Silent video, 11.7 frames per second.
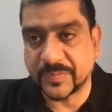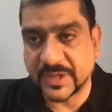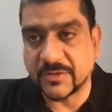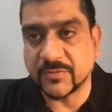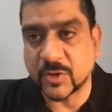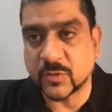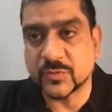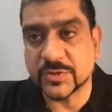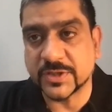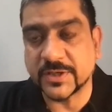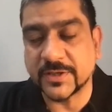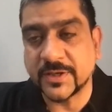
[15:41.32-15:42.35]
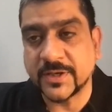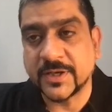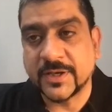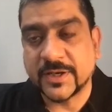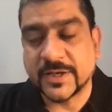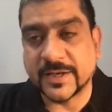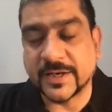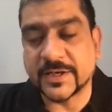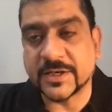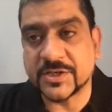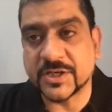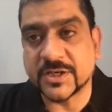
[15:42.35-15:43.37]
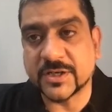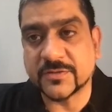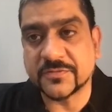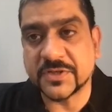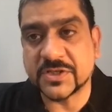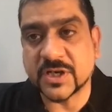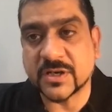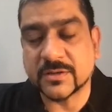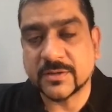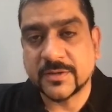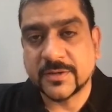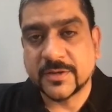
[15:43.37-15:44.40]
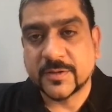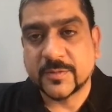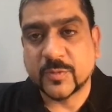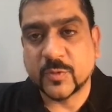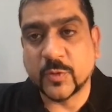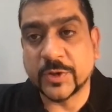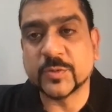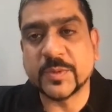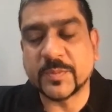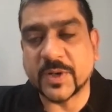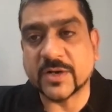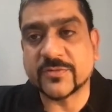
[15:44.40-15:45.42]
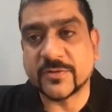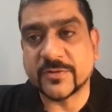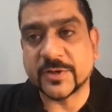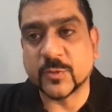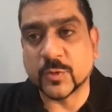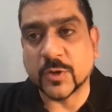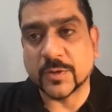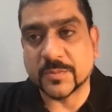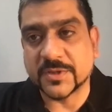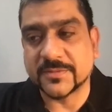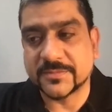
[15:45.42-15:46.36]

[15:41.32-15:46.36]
One of those great initiatives which are going to be part of our new normal.